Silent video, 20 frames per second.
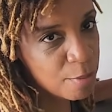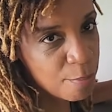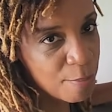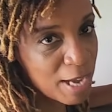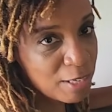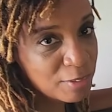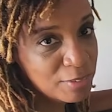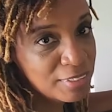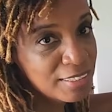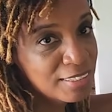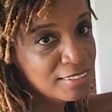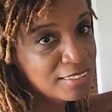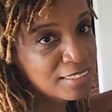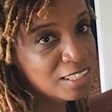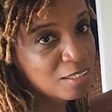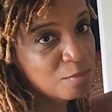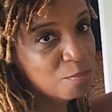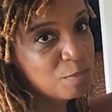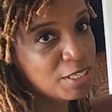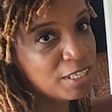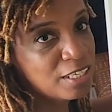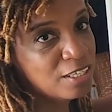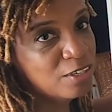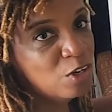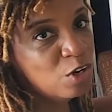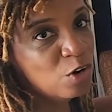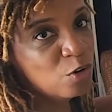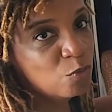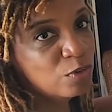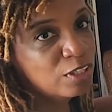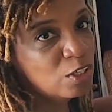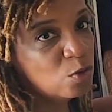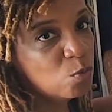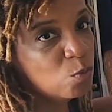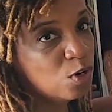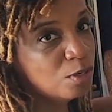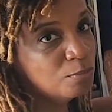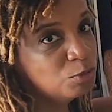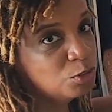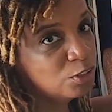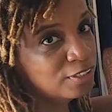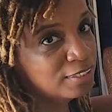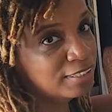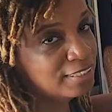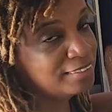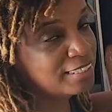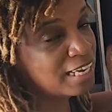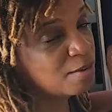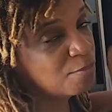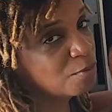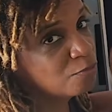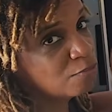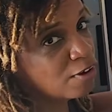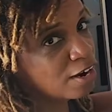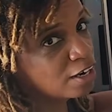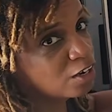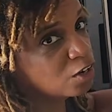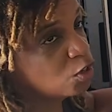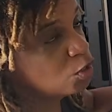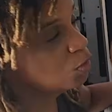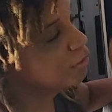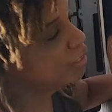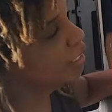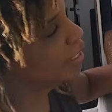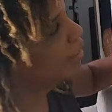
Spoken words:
mountains, it could be really warm during the day but very cold at